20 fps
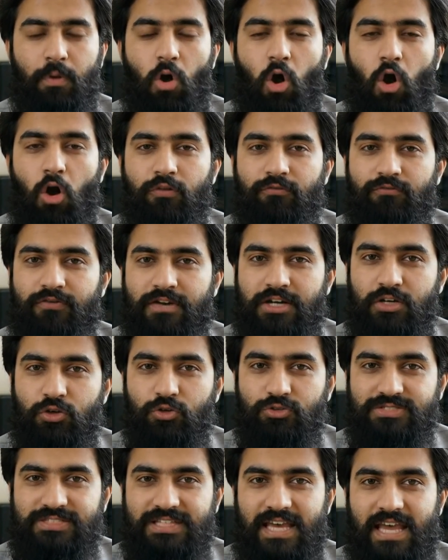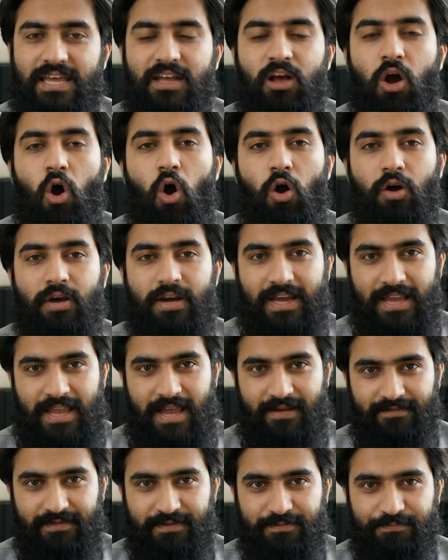on Windows 10 or
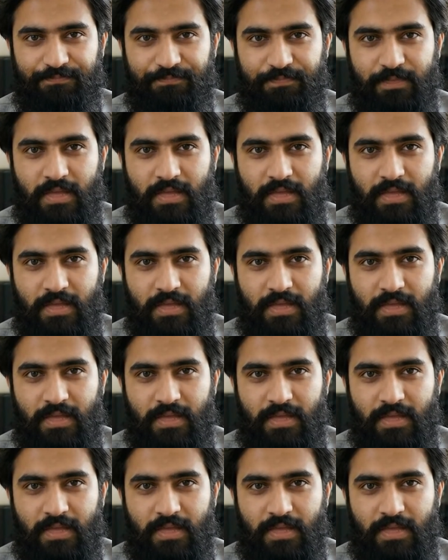11.